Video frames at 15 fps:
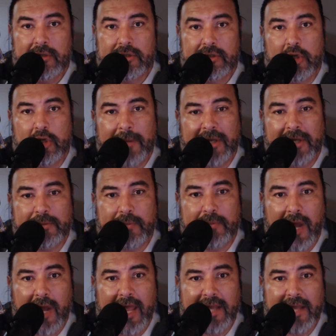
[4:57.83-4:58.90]
Too much
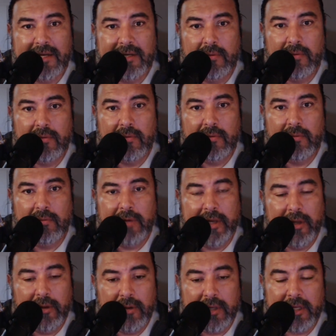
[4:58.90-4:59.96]
pride
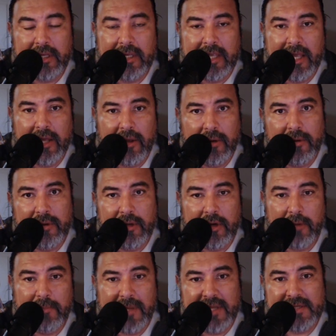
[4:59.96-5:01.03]
will kill your
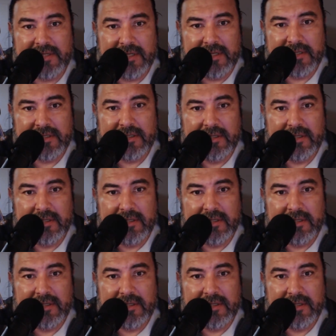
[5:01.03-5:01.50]
business.